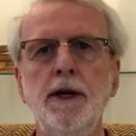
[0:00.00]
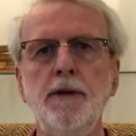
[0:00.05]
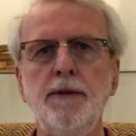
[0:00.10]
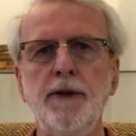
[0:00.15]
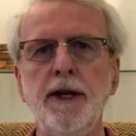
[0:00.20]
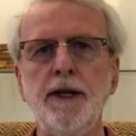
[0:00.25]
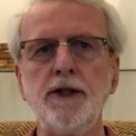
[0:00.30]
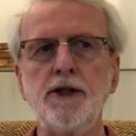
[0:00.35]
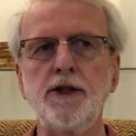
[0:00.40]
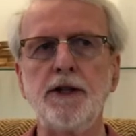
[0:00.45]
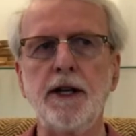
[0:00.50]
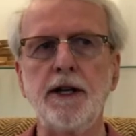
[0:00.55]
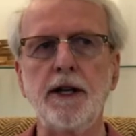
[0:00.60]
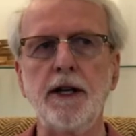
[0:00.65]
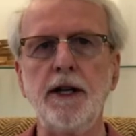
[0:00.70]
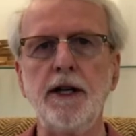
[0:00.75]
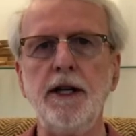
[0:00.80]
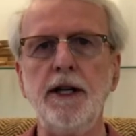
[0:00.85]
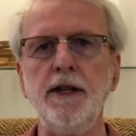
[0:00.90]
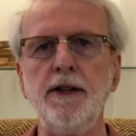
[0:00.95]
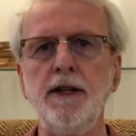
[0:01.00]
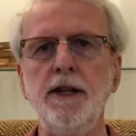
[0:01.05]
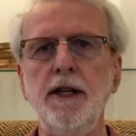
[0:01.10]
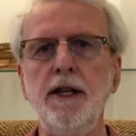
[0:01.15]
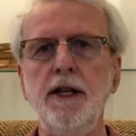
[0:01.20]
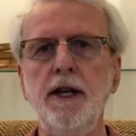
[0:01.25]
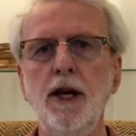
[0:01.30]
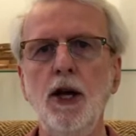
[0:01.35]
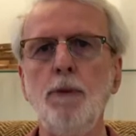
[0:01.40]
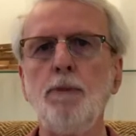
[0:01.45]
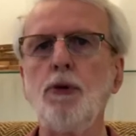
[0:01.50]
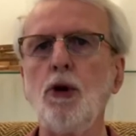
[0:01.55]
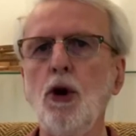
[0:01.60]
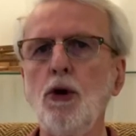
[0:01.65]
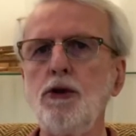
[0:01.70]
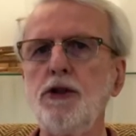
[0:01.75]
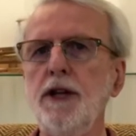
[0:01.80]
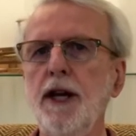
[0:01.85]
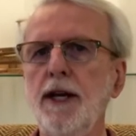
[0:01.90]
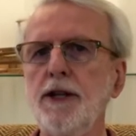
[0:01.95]
Then suddenly the
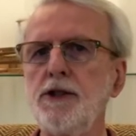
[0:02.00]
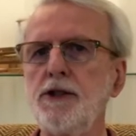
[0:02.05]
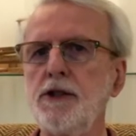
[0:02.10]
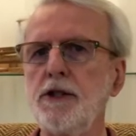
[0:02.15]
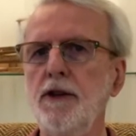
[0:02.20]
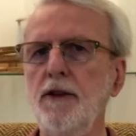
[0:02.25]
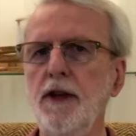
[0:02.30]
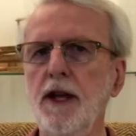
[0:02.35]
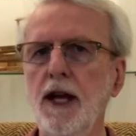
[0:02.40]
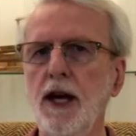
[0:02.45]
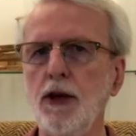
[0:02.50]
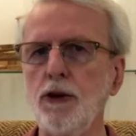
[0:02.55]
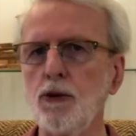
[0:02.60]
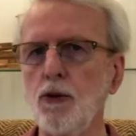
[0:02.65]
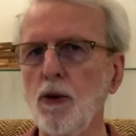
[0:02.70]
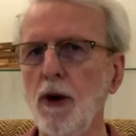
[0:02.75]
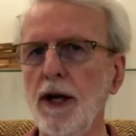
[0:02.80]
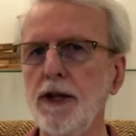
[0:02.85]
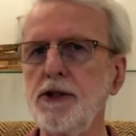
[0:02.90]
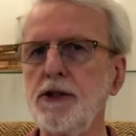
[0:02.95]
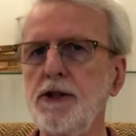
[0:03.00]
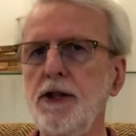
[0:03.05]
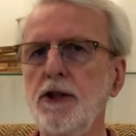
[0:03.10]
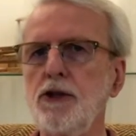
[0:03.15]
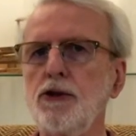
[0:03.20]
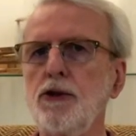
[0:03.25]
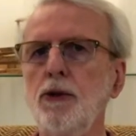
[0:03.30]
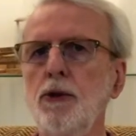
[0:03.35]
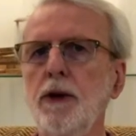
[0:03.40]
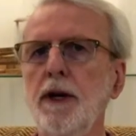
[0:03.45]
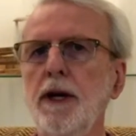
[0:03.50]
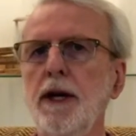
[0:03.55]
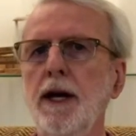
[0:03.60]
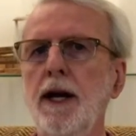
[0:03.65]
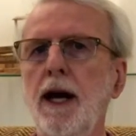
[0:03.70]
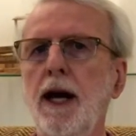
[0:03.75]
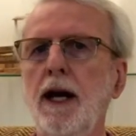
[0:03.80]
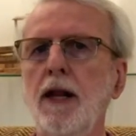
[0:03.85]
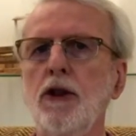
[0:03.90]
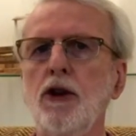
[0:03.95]
protests and the unrest that's going
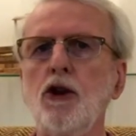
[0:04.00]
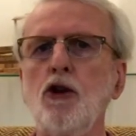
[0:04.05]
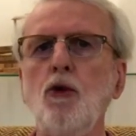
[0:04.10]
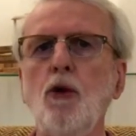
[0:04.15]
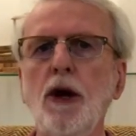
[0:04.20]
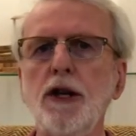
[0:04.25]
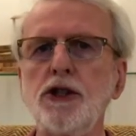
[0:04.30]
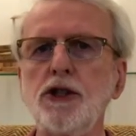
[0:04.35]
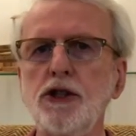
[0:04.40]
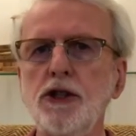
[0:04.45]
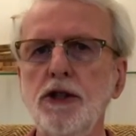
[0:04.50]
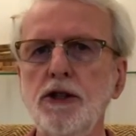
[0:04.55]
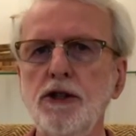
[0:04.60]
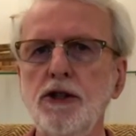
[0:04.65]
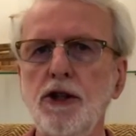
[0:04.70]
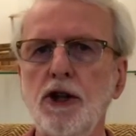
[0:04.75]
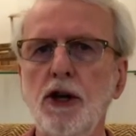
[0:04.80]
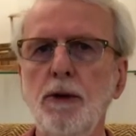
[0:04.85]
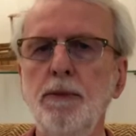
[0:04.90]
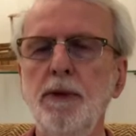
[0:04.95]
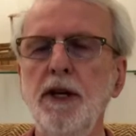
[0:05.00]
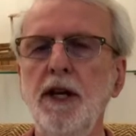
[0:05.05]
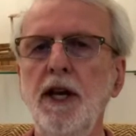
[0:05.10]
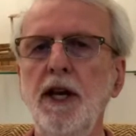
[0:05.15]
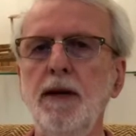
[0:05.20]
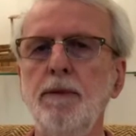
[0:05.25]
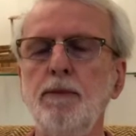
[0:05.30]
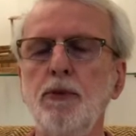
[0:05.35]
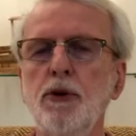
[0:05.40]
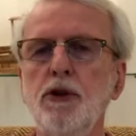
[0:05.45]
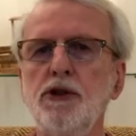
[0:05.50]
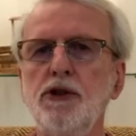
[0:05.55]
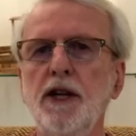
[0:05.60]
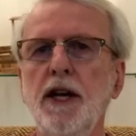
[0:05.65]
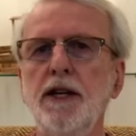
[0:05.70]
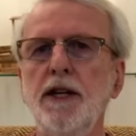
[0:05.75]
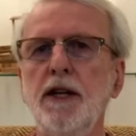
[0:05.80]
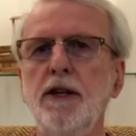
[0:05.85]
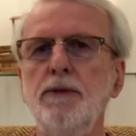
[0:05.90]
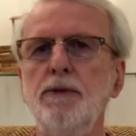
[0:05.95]
on and the questions that are being
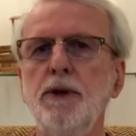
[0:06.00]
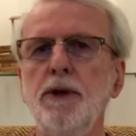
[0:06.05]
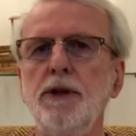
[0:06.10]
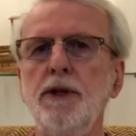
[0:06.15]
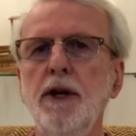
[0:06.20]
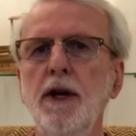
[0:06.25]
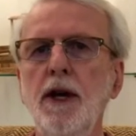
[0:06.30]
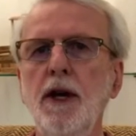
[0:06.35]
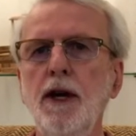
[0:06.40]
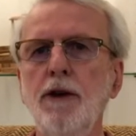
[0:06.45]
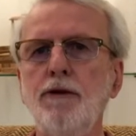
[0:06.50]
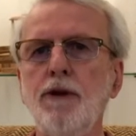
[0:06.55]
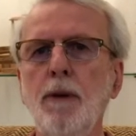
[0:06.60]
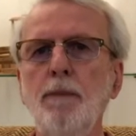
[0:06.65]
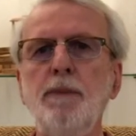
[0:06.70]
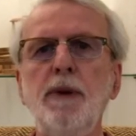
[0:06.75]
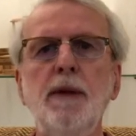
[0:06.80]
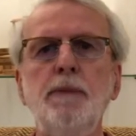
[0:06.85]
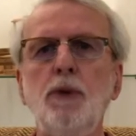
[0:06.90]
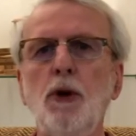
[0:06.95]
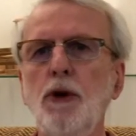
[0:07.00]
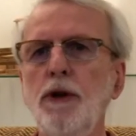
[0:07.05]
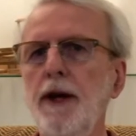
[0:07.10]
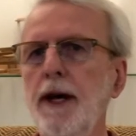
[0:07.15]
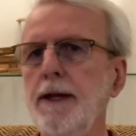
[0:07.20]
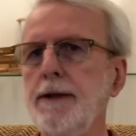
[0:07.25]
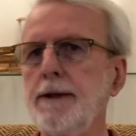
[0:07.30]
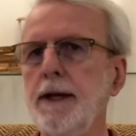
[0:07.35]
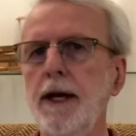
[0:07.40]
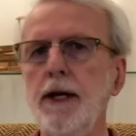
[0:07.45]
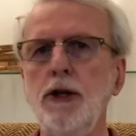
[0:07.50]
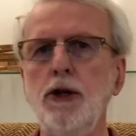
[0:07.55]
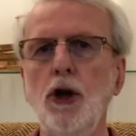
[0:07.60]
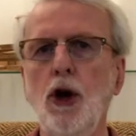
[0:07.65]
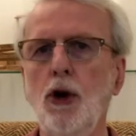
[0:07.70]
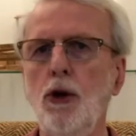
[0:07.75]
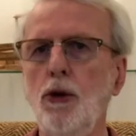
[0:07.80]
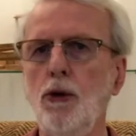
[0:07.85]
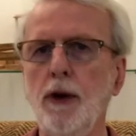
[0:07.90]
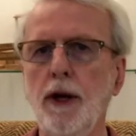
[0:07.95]
presented from people that I
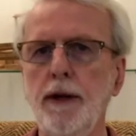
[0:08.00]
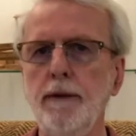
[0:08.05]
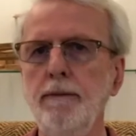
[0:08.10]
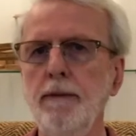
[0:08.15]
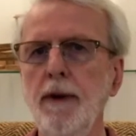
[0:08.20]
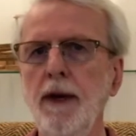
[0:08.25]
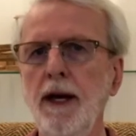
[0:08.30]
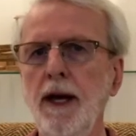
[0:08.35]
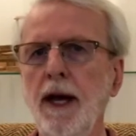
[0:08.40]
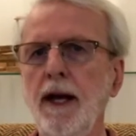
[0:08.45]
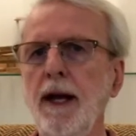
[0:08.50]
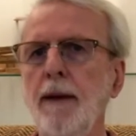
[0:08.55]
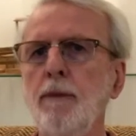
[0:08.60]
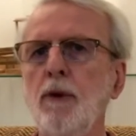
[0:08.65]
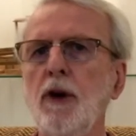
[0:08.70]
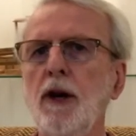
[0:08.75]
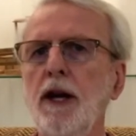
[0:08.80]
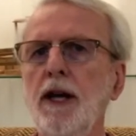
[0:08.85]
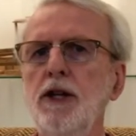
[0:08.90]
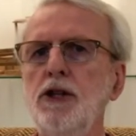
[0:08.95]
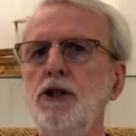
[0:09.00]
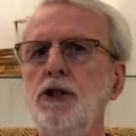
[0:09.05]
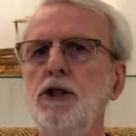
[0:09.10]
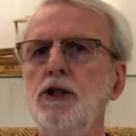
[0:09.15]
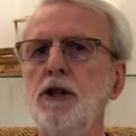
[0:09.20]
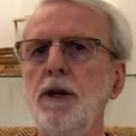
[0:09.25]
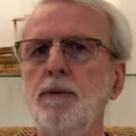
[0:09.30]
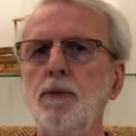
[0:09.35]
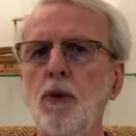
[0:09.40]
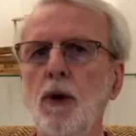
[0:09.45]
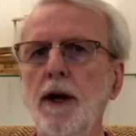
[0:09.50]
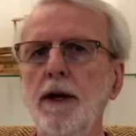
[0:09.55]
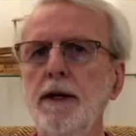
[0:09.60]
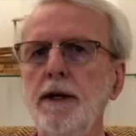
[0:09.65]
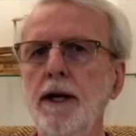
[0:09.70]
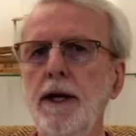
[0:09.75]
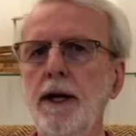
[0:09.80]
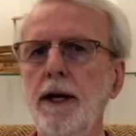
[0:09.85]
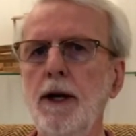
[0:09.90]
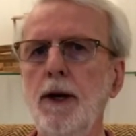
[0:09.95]
know and I'm in a relationship right
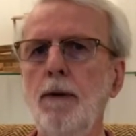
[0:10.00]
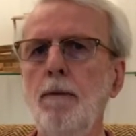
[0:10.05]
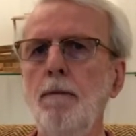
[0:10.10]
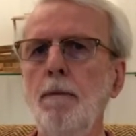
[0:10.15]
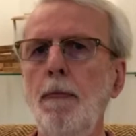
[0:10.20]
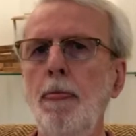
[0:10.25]
now,